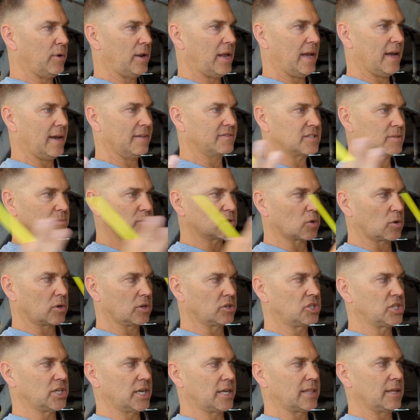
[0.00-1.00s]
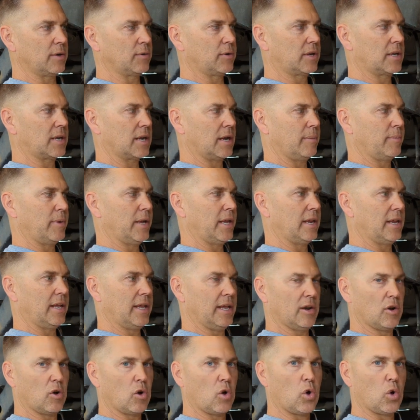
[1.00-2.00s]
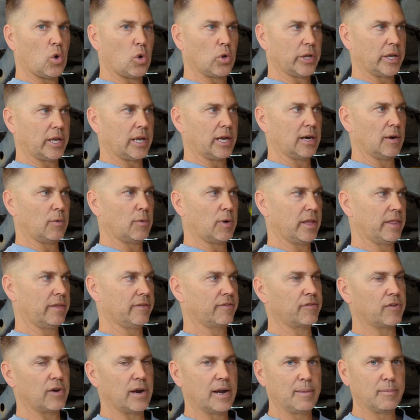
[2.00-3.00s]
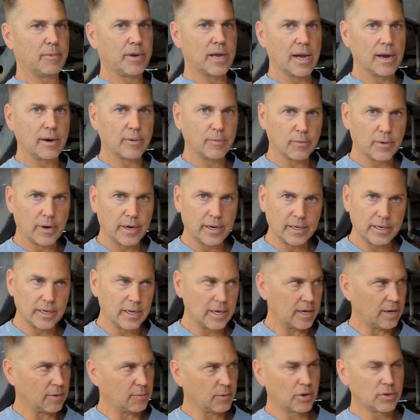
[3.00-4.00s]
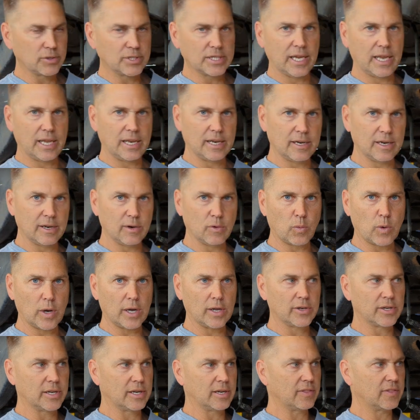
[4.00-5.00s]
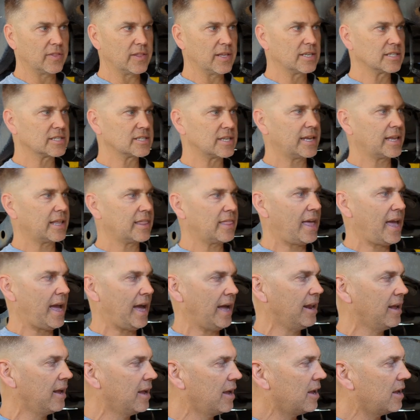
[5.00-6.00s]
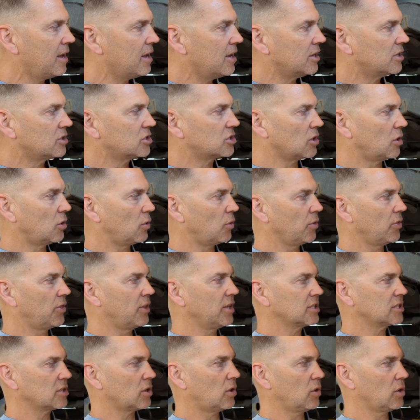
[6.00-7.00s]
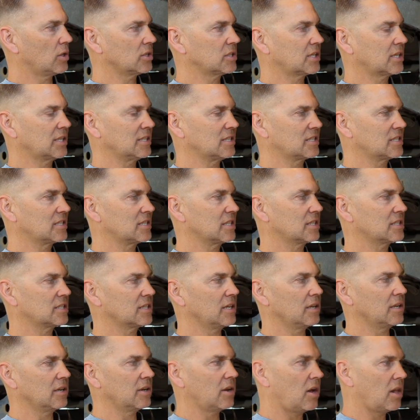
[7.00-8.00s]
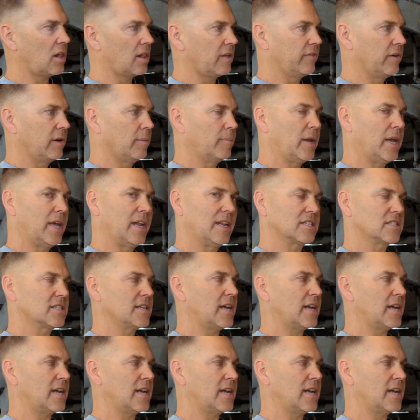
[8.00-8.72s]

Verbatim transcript: They would have some sort of jig that would come in and hold it here while the frame got uh, rotated and welded and things like that. So this hole is consistent on all of them.